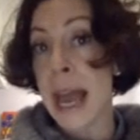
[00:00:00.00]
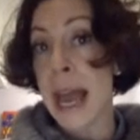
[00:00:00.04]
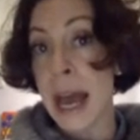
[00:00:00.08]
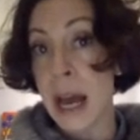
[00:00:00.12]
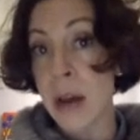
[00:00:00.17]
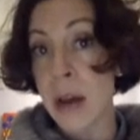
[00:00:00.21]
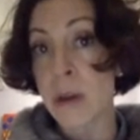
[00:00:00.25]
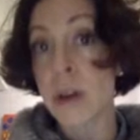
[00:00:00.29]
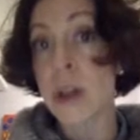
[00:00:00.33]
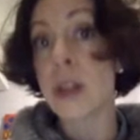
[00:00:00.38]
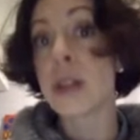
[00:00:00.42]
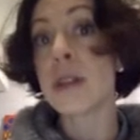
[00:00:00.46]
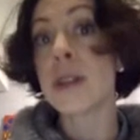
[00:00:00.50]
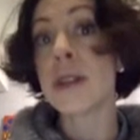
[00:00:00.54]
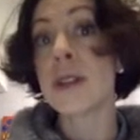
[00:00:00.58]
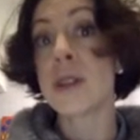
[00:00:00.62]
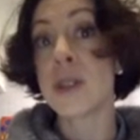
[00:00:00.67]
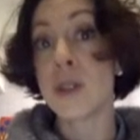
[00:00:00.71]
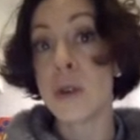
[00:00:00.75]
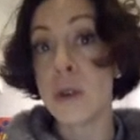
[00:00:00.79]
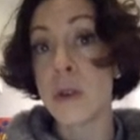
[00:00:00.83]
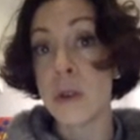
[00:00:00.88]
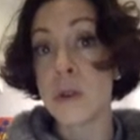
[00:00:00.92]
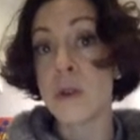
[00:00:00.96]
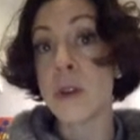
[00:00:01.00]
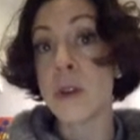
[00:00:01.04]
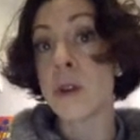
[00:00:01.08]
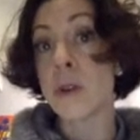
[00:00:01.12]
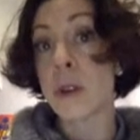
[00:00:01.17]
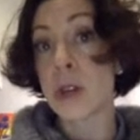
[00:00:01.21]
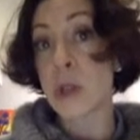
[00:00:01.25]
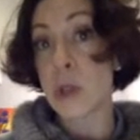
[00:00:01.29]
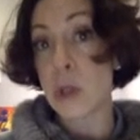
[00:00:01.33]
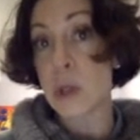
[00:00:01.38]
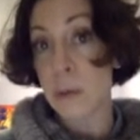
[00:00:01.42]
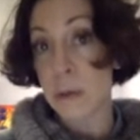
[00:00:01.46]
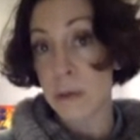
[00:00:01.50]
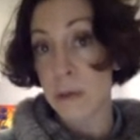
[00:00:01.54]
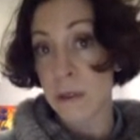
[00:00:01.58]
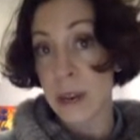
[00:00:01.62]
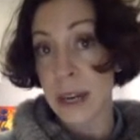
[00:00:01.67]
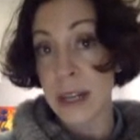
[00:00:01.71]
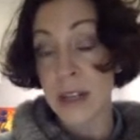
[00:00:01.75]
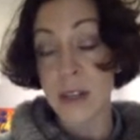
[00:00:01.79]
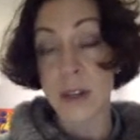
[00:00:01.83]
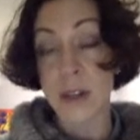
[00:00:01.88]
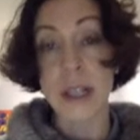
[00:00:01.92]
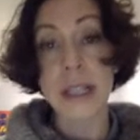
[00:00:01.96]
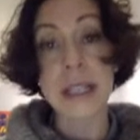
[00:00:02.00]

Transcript: out to your supervisor.